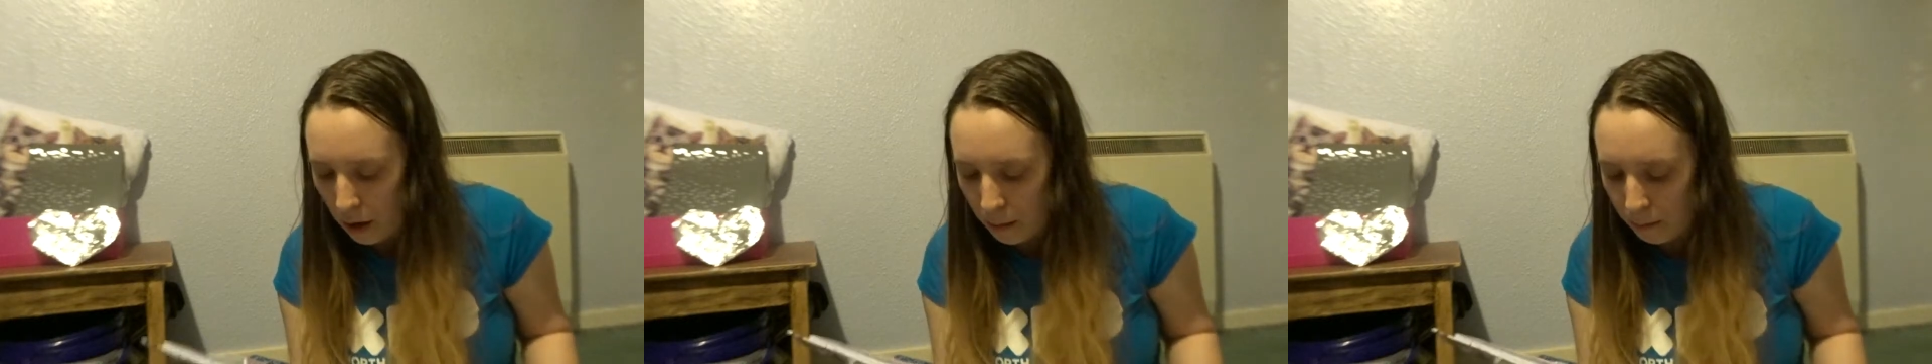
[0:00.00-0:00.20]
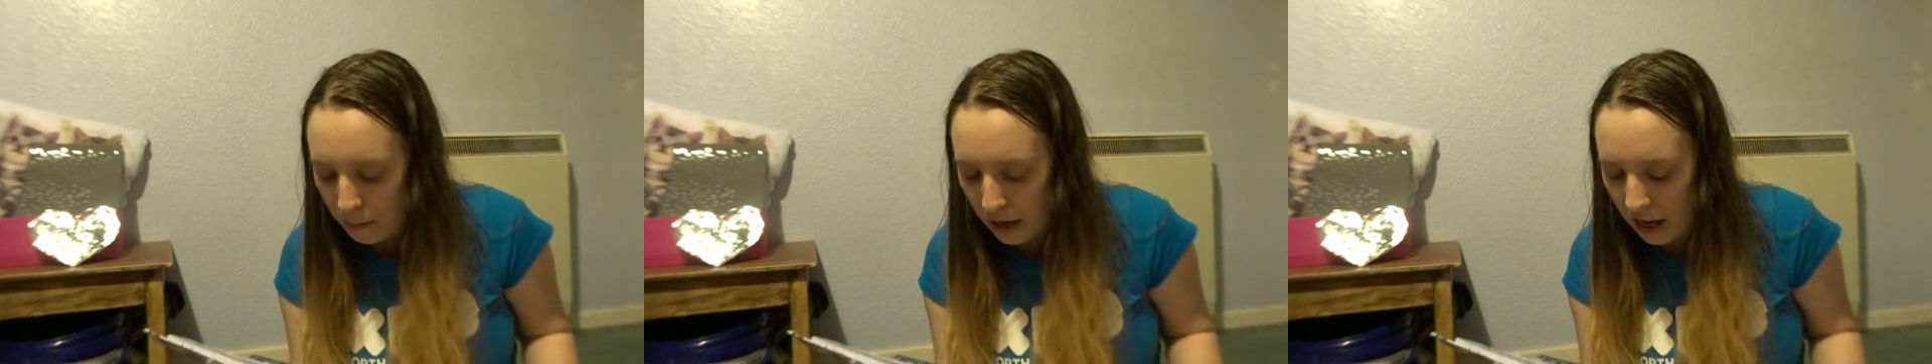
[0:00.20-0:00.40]

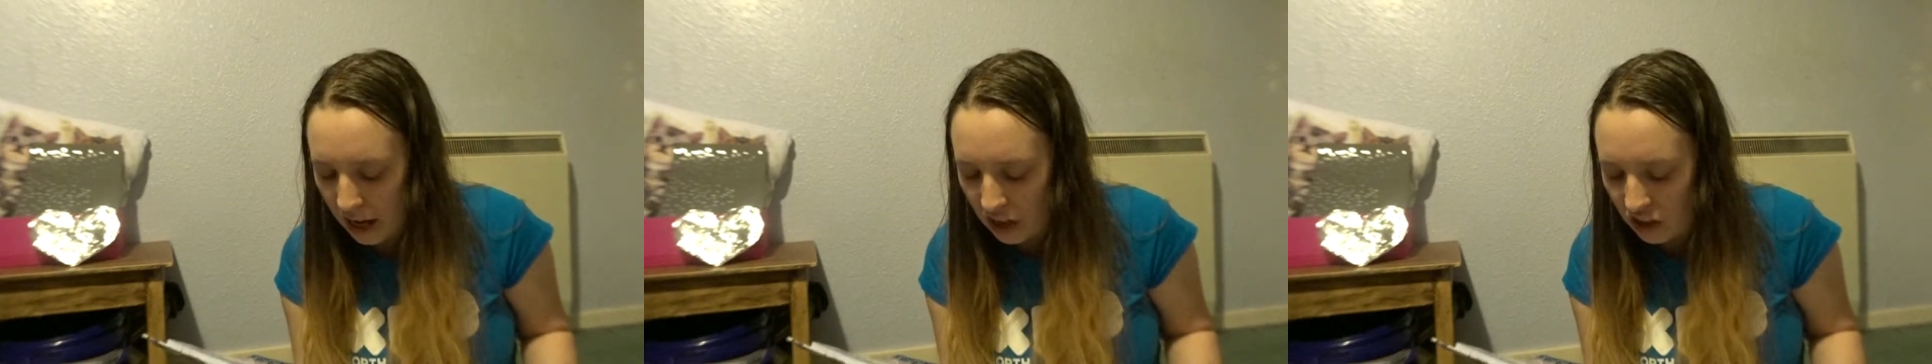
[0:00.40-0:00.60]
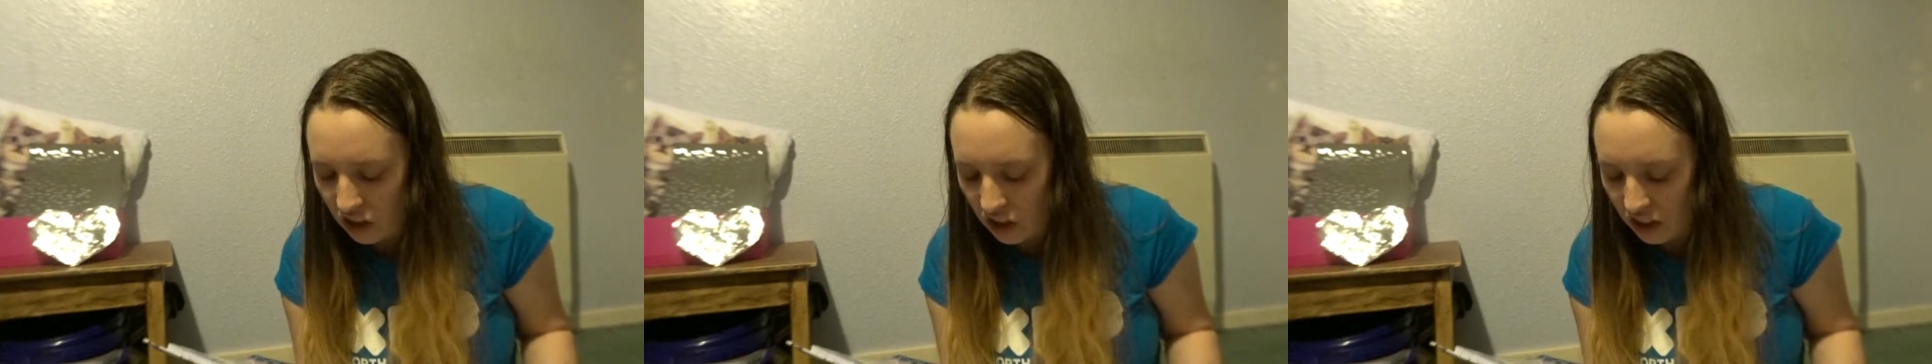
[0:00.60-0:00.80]
My
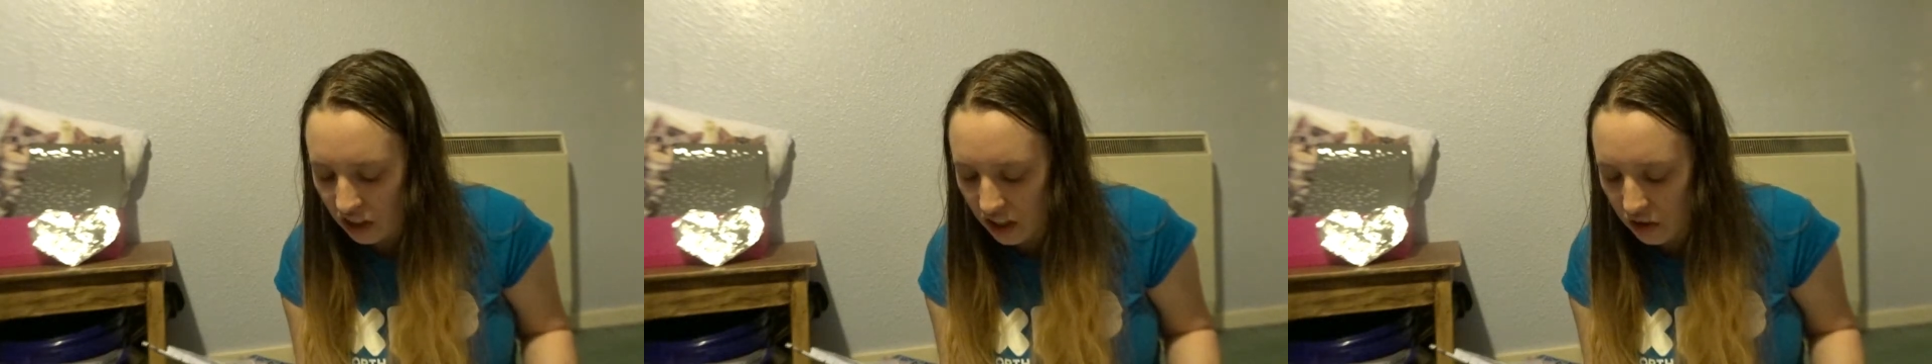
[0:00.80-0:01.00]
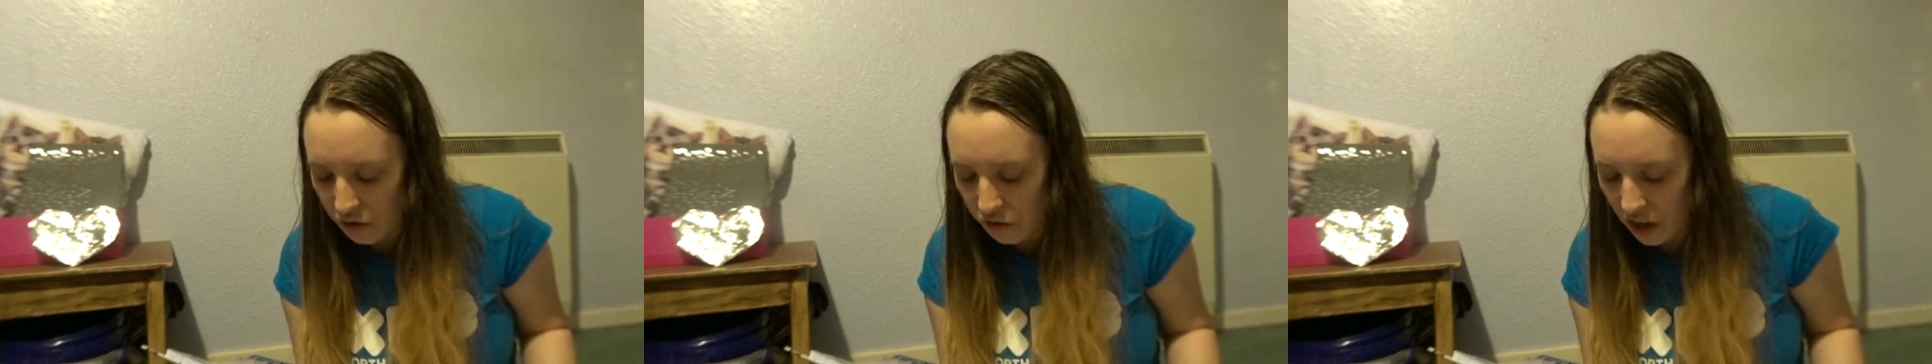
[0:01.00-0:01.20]
H and
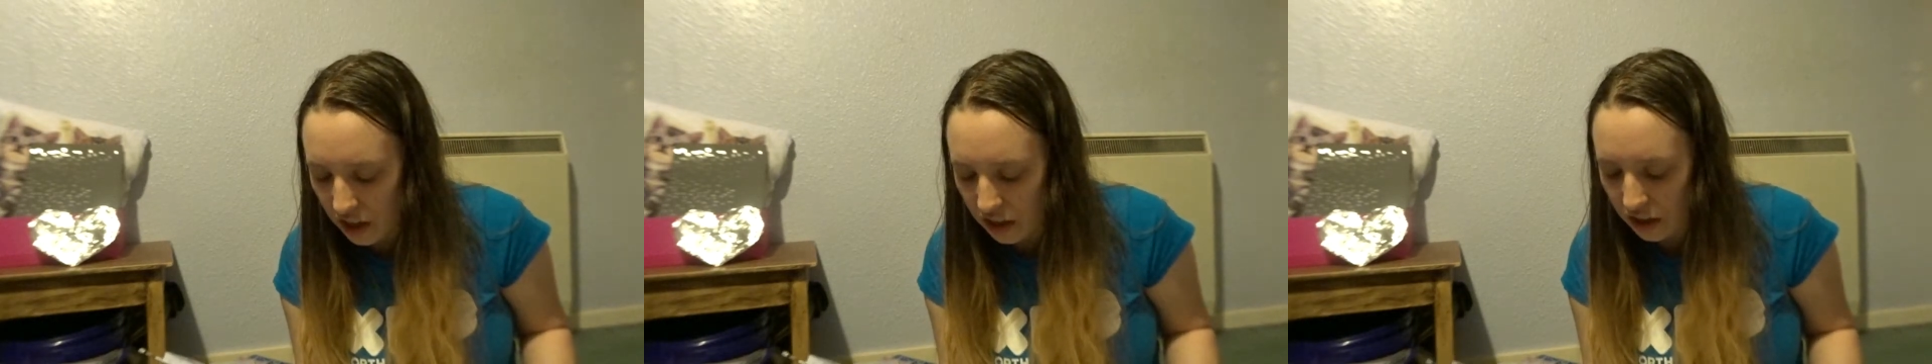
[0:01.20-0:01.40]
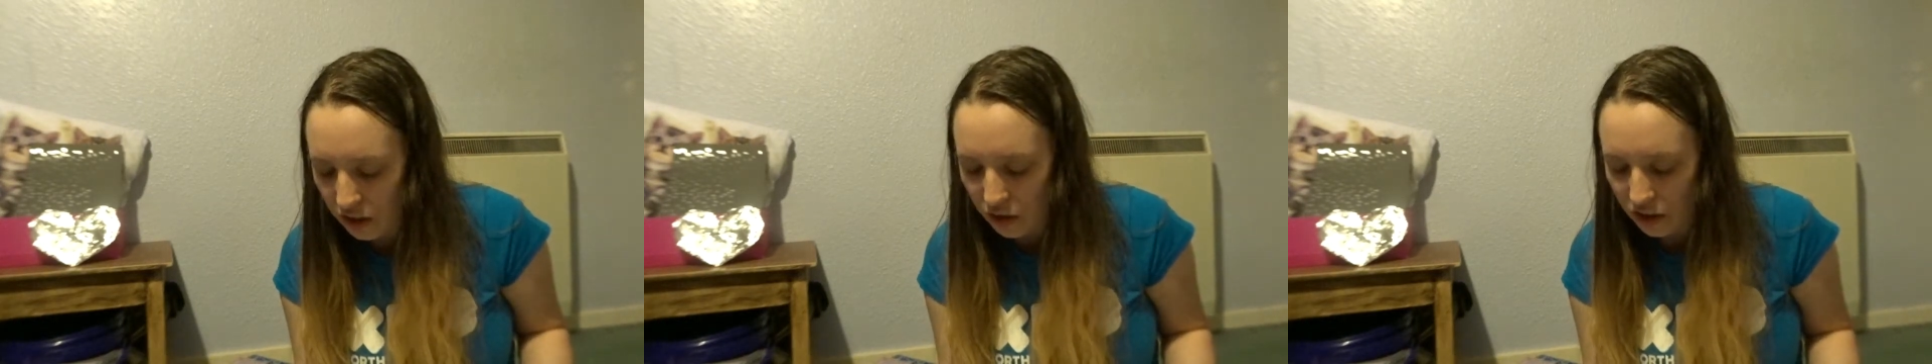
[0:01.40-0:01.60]
C
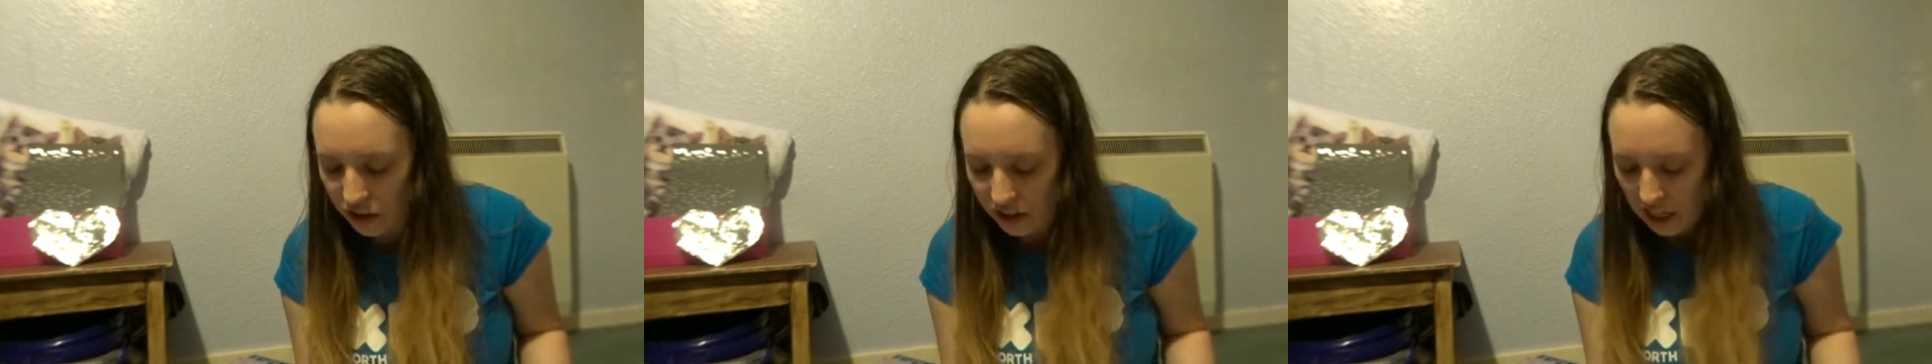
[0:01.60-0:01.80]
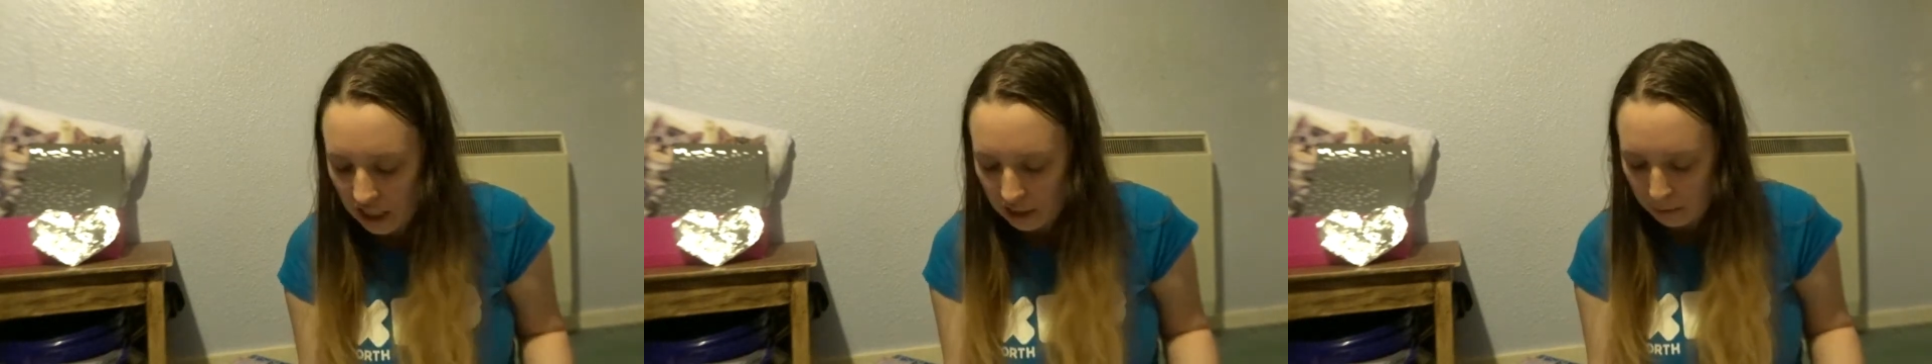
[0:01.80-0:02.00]
radio
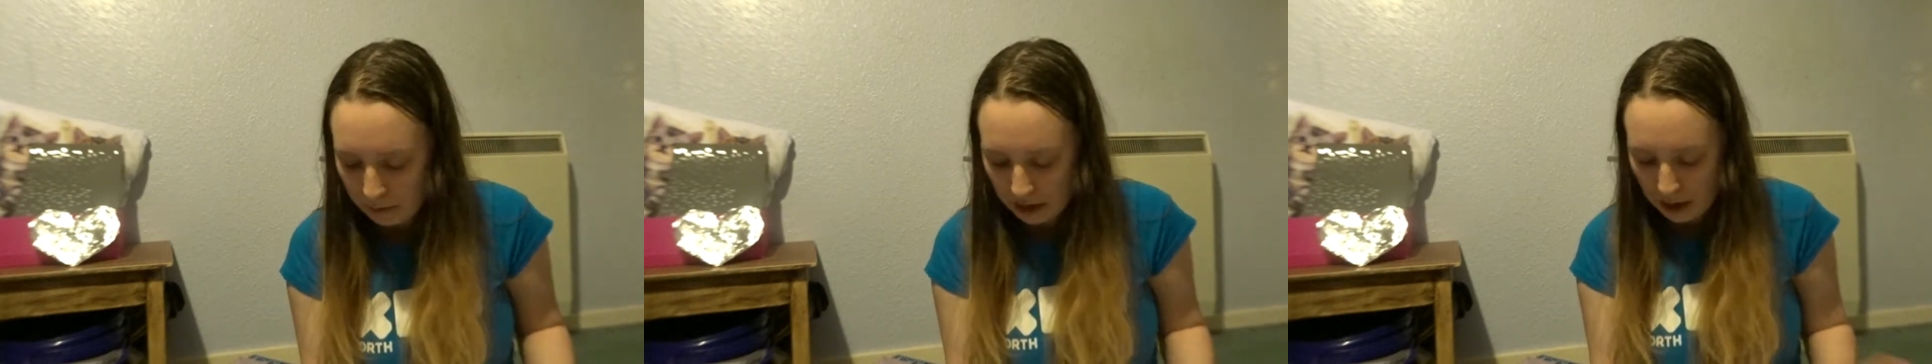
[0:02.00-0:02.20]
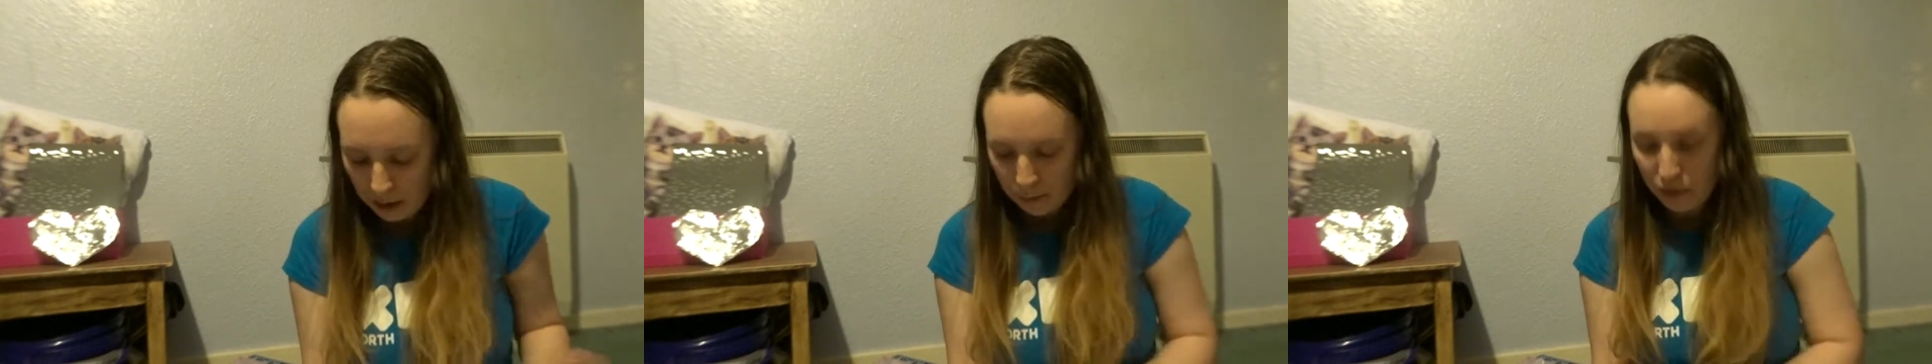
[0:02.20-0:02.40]
assessment
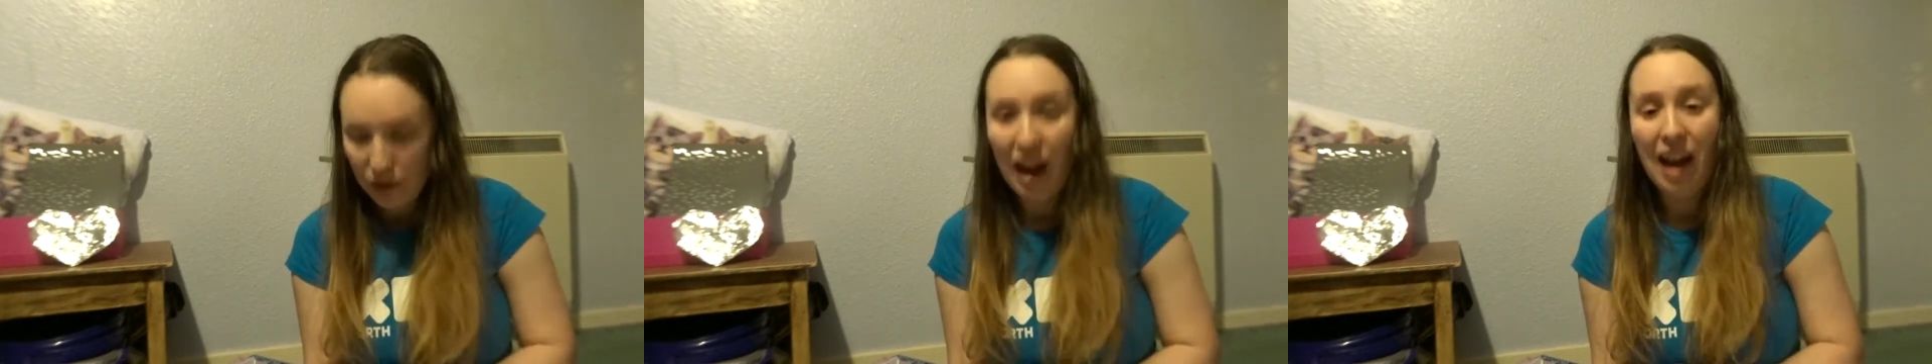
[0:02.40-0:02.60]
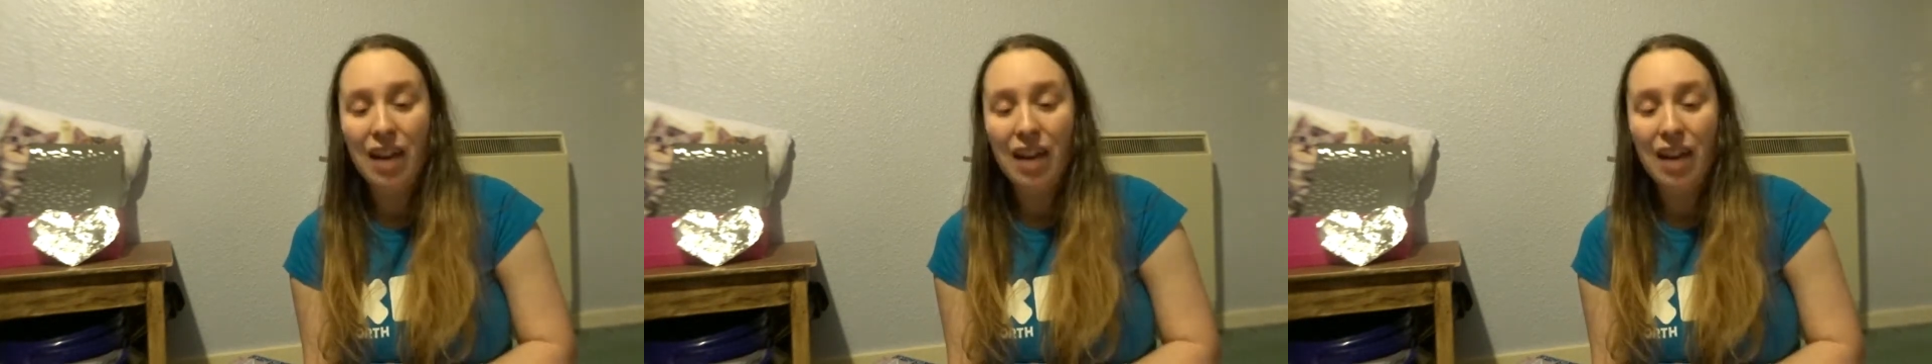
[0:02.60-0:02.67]
handbook I